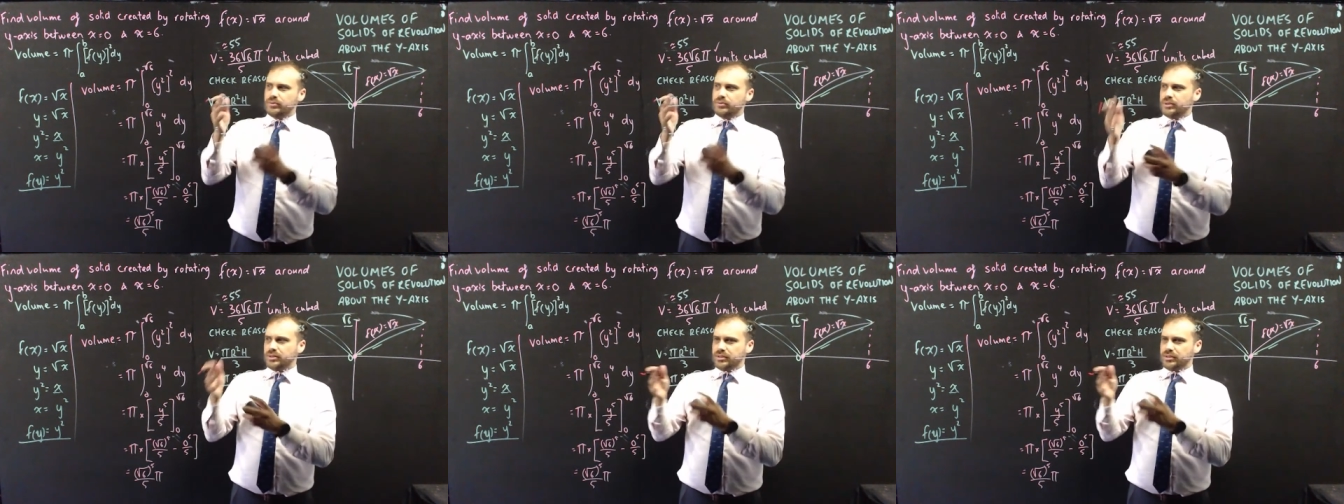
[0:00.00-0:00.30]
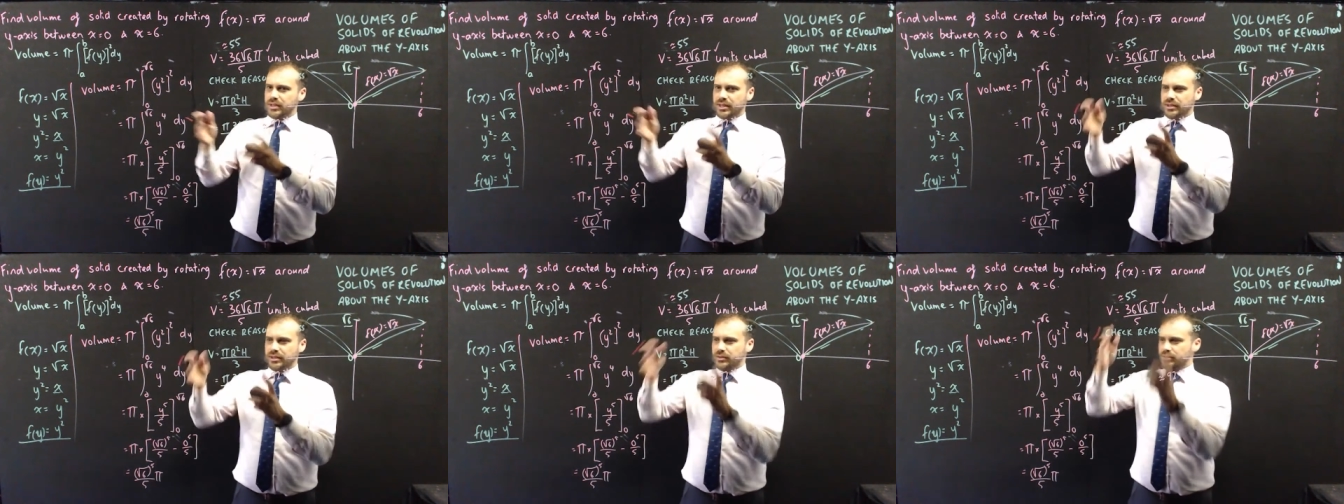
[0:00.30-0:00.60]
well,
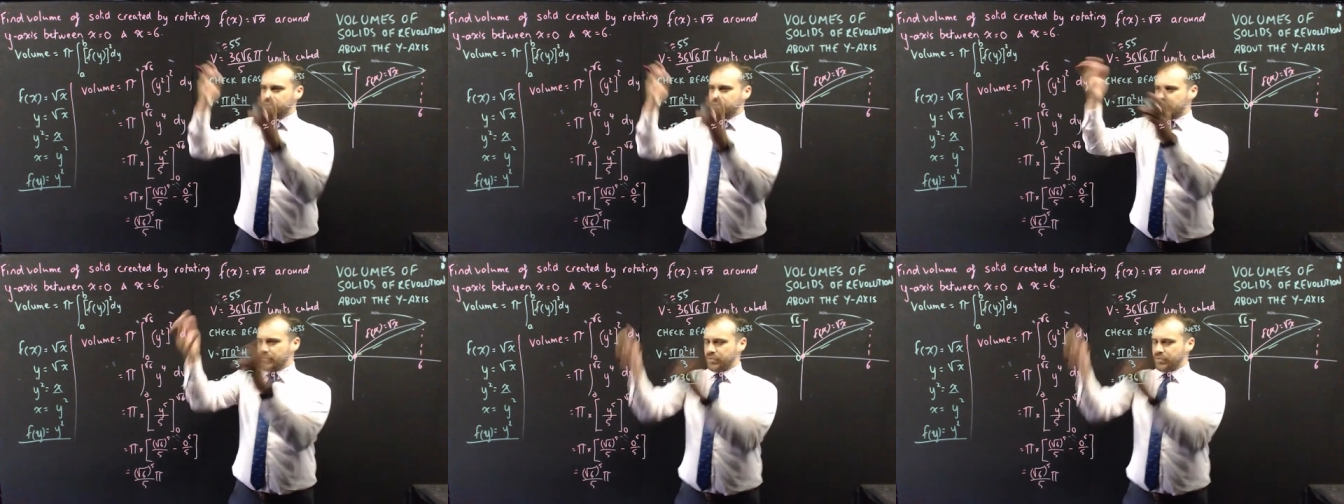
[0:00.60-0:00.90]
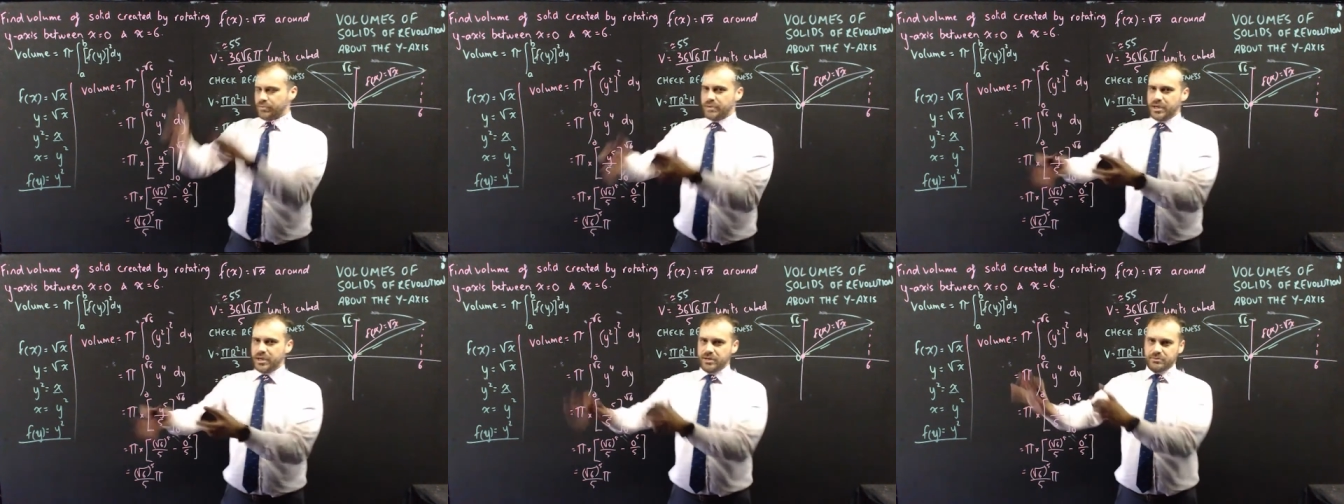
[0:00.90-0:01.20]
hang on, have I
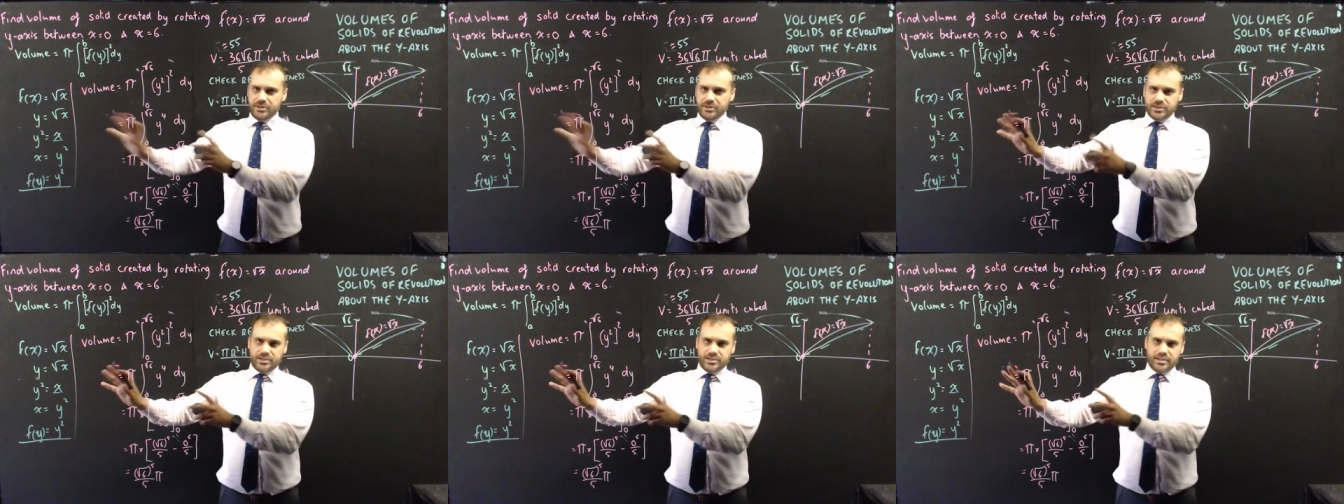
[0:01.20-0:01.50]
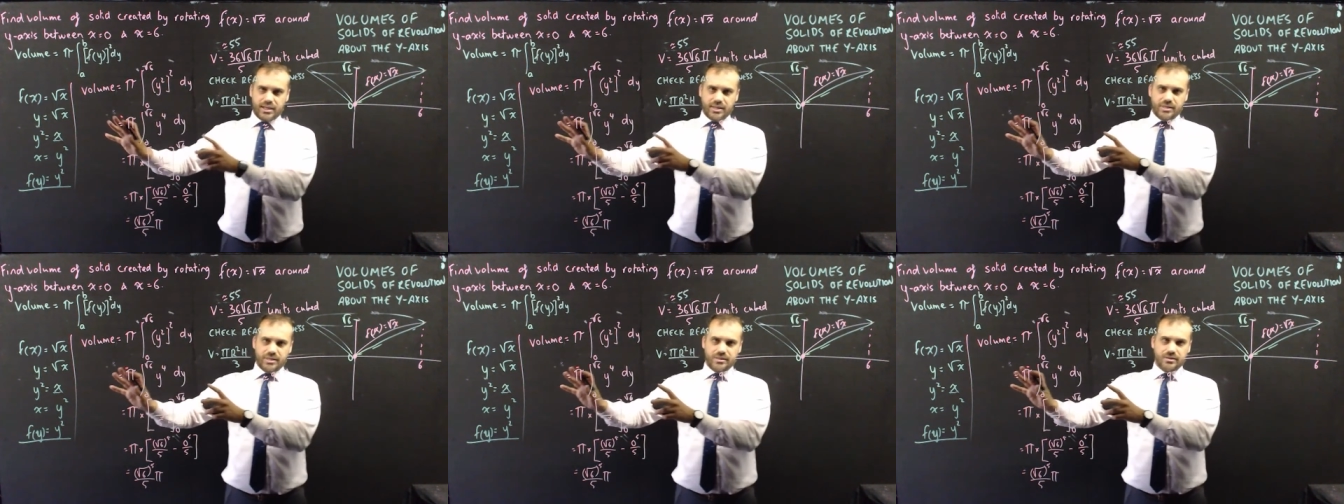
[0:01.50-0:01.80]
made a
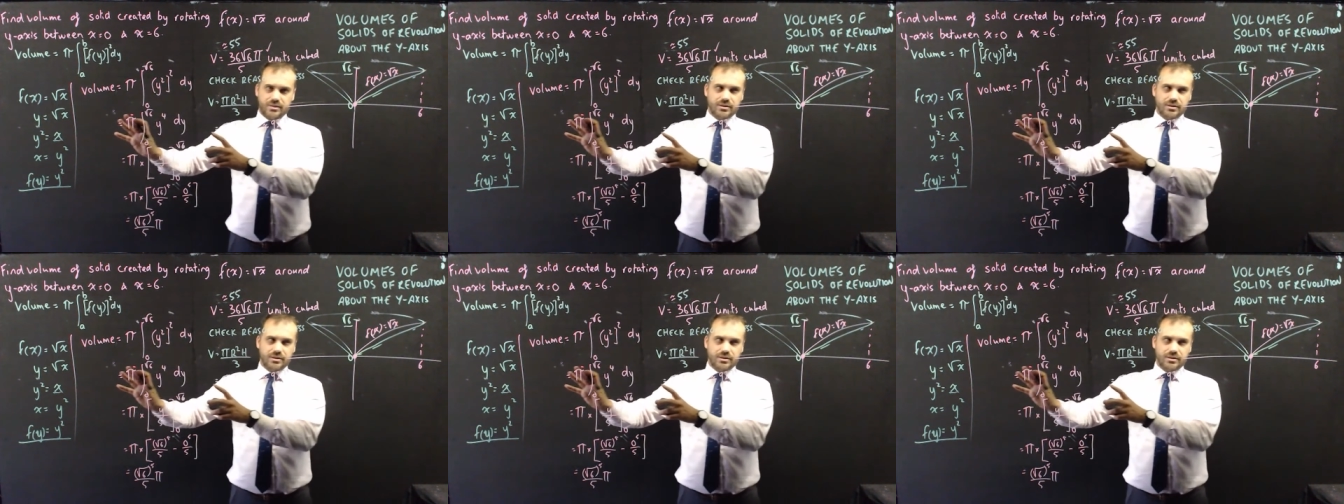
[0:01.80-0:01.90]
mistake?